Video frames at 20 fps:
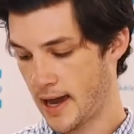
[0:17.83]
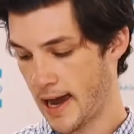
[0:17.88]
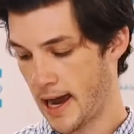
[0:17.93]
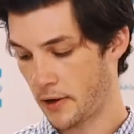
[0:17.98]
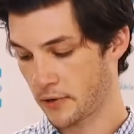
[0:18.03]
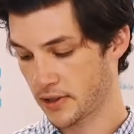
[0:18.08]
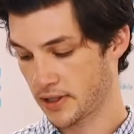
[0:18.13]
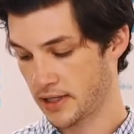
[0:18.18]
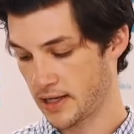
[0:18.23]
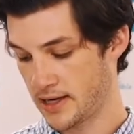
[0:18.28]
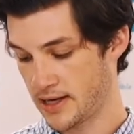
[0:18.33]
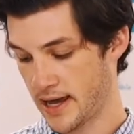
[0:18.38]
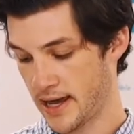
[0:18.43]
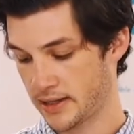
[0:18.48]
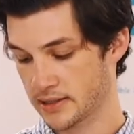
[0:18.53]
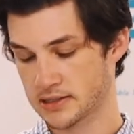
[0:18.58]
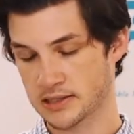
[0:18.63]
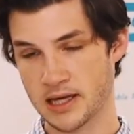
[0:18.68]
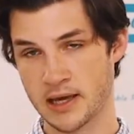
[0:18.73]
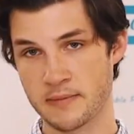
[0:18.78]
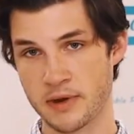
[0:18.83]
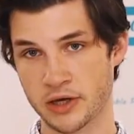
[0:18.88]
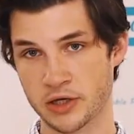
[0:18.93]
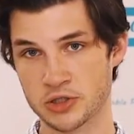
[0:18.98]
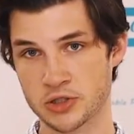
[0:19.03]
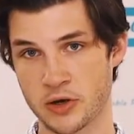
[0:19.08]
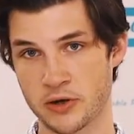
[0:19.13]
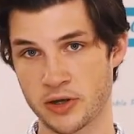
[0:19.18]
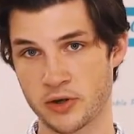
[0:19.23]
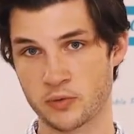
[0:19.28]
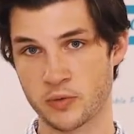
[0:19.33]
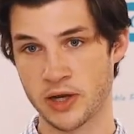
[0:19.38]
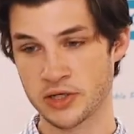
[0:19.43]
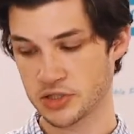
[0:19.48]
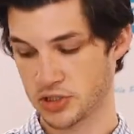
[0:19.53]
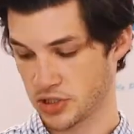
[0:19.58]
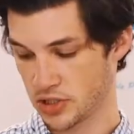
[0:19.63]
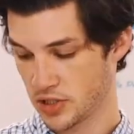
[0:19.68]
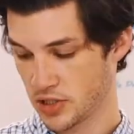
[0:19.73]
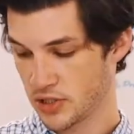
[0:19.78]
how to connect a mechatronic
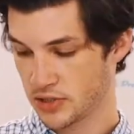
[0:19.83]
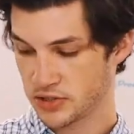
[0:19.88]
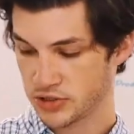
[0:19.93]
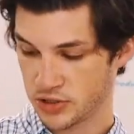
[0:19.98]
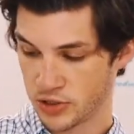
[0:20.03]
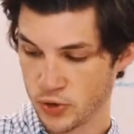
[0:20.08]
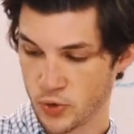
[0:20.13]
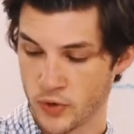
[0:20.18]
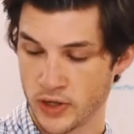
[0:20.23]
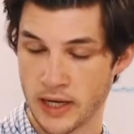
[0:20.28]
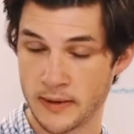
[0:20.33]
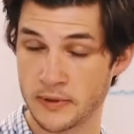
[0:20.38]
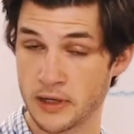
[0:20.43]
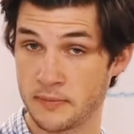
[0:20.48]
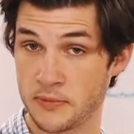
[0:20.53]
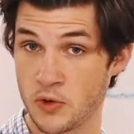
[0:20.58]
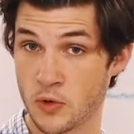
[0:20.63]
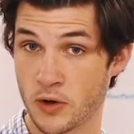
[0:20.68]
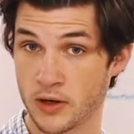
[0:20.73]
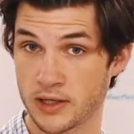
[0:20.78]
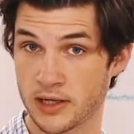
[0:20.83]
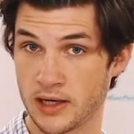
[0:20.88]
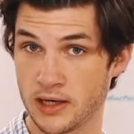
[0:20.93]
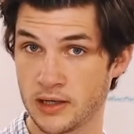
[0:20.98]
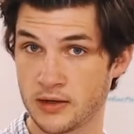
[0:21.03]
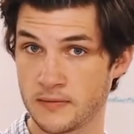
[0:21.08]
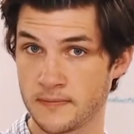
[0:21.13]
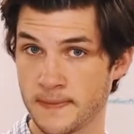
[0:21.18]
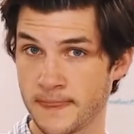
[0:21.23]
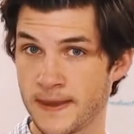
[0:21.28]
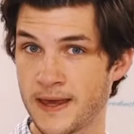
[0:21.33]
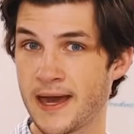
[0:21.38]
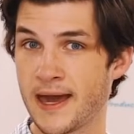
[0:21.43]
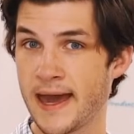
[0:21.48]
wrench to an MWR kit